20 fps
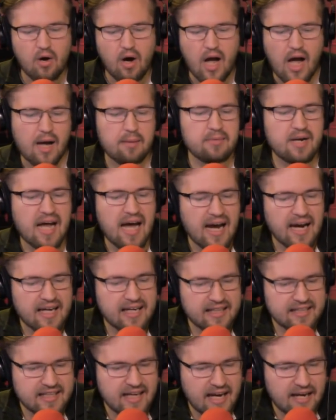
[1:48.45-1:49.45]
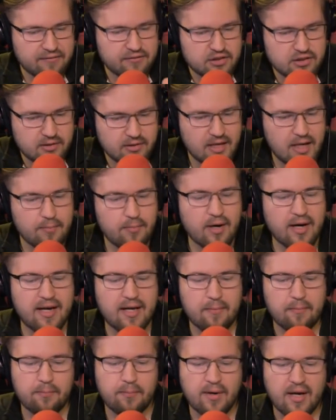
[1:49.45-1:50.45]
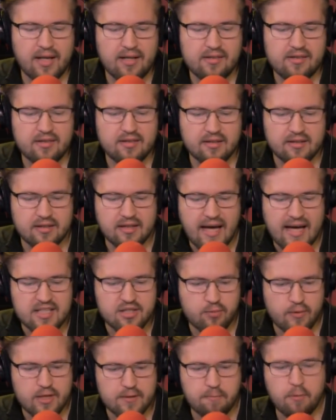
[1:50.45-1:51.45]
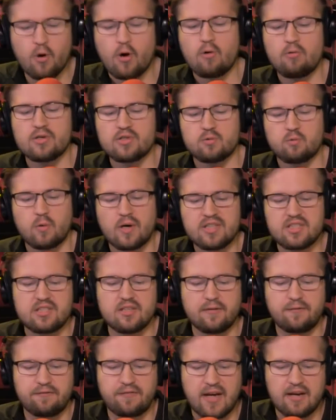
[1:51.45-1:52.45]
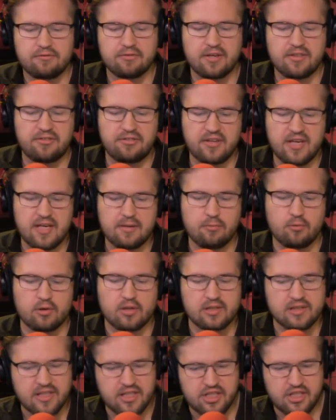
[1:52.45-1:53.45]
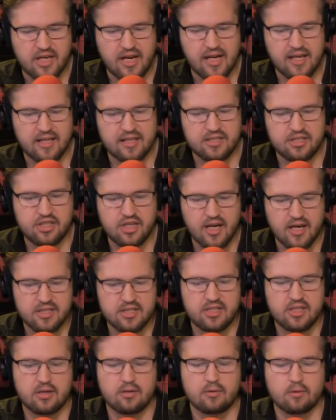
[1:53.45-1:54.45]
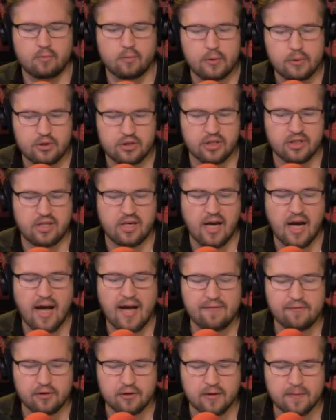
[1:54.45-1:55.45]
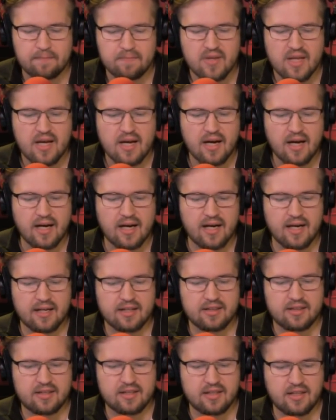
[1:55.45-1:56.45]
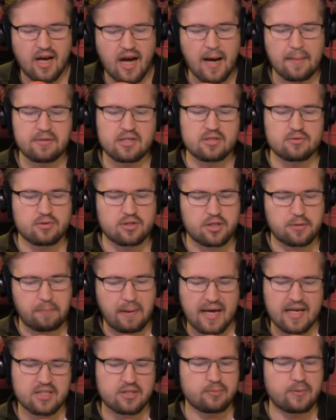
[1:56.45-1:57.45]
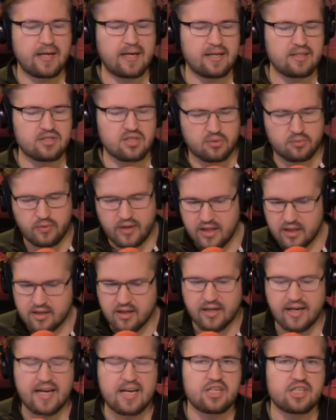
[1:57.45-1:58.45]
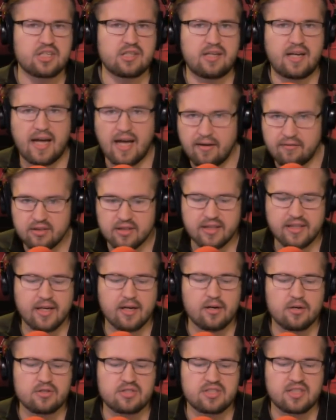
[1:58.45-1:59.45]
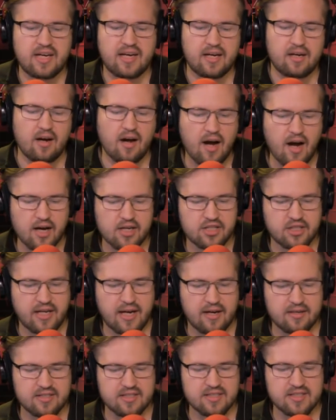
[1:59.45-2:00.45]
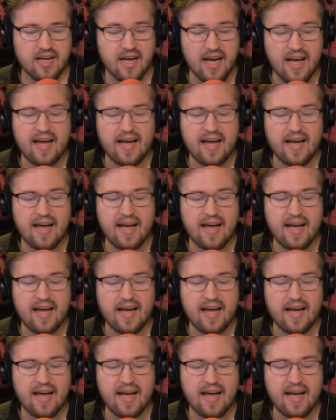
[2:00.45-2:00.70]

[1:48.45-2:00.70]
I'm not going to dive too deep on it, but the last week's poll was, what's your favorite theme or cliche in a Xianxia or Wuxia novel? The options were space rings, reincarnation, heavenly oaths, and auction houses.